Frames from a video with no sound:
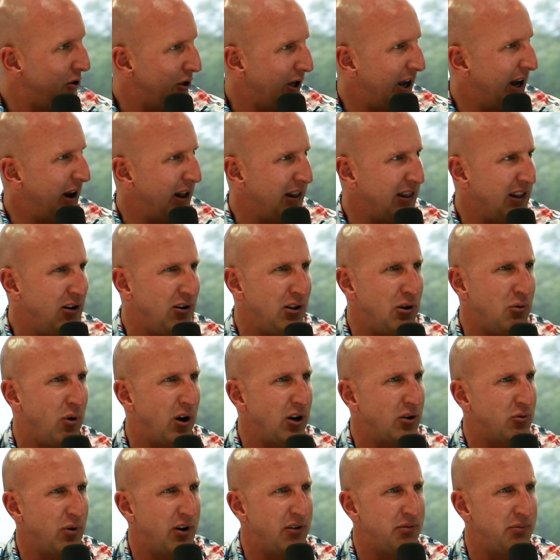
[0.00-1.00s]
And I literally
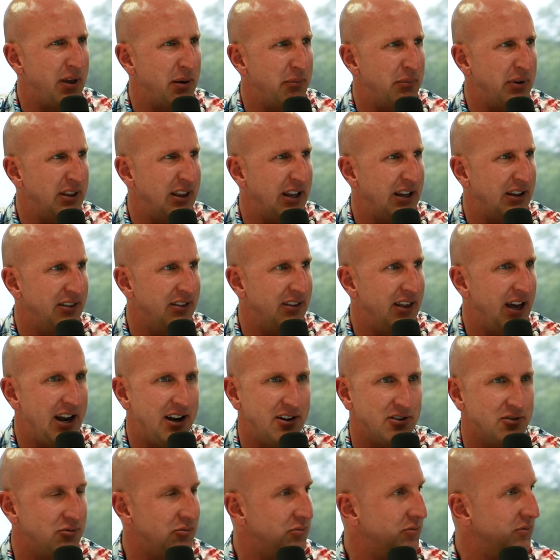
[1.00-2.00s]
walked away from that being like,
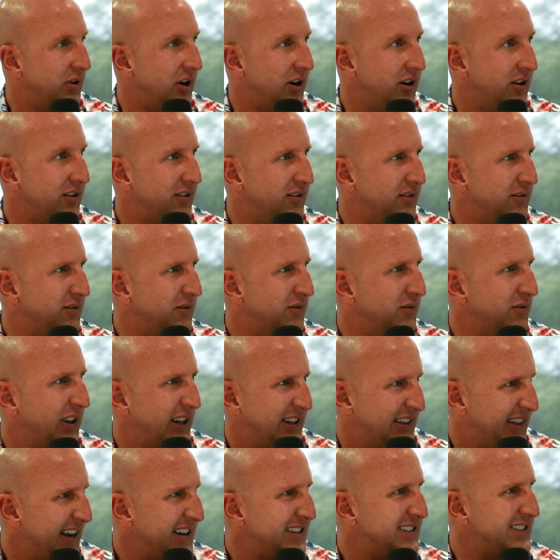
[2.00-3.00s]
that is
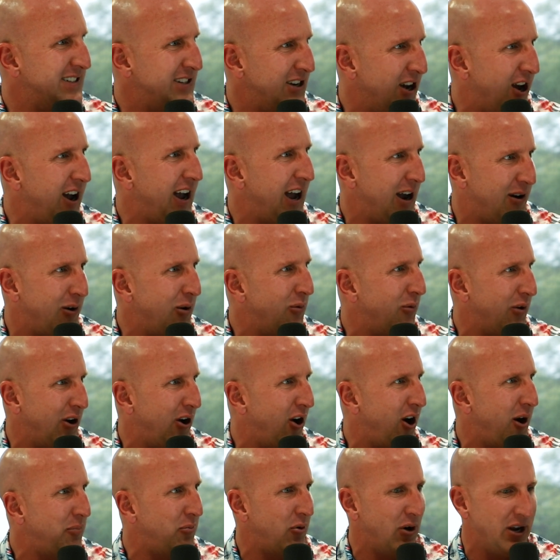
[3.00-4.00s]
that's not how I want
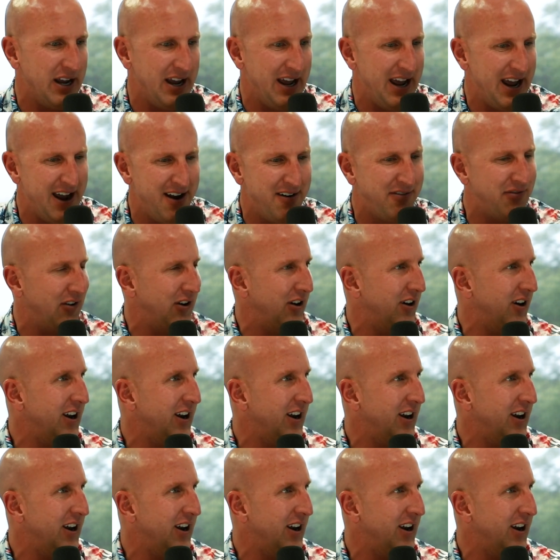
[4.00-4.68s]
to operate ever.